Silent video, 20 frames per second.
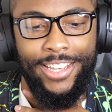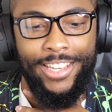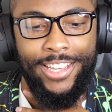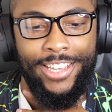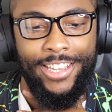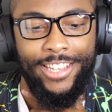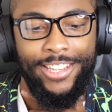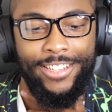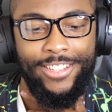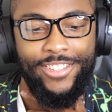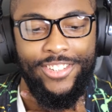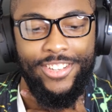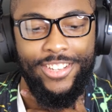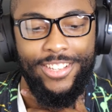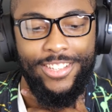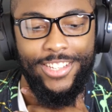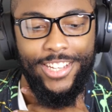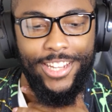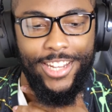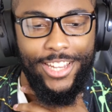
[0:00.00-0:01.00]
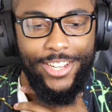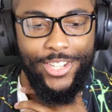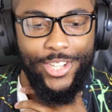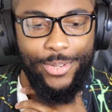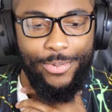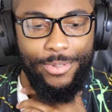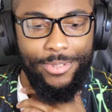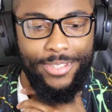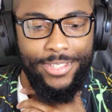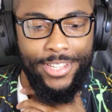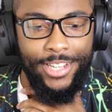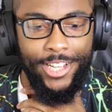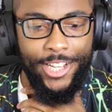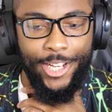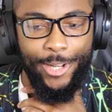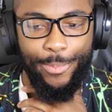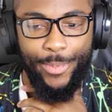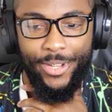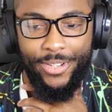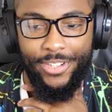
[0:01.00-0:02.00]
and she said that she was
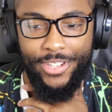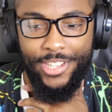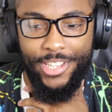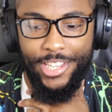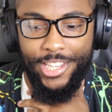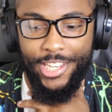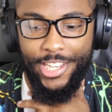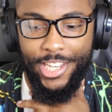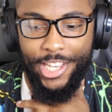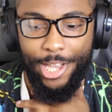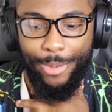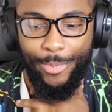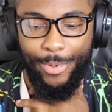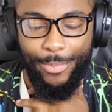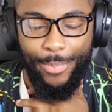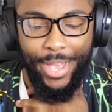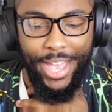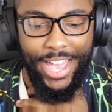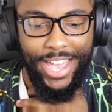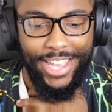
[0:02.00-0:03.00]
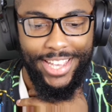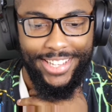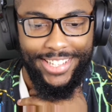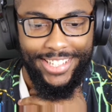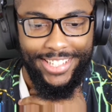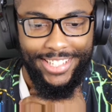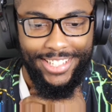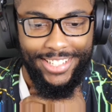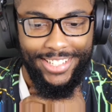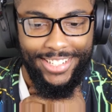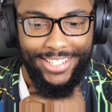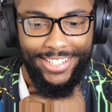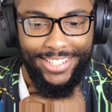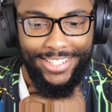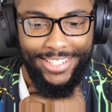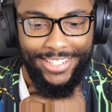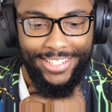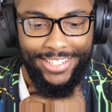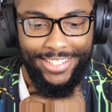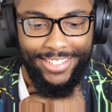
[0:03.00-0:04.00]
done, but she keep coming back.
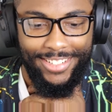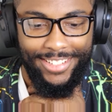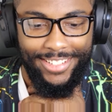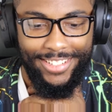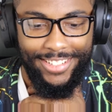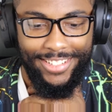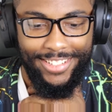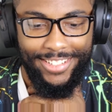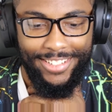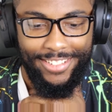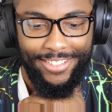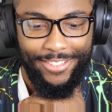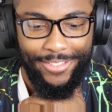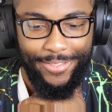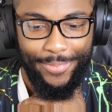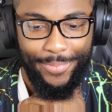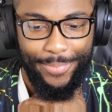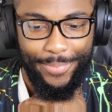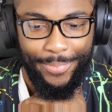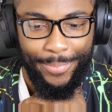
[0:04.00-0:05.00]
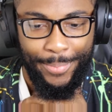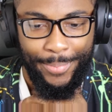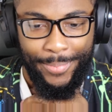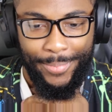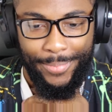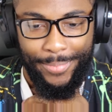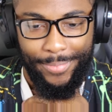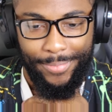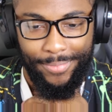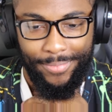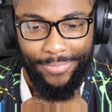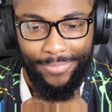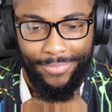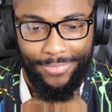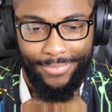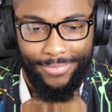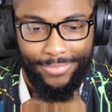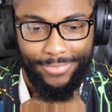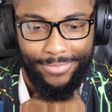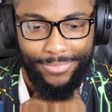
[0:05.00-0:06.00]
Leave me, bro. Yeah.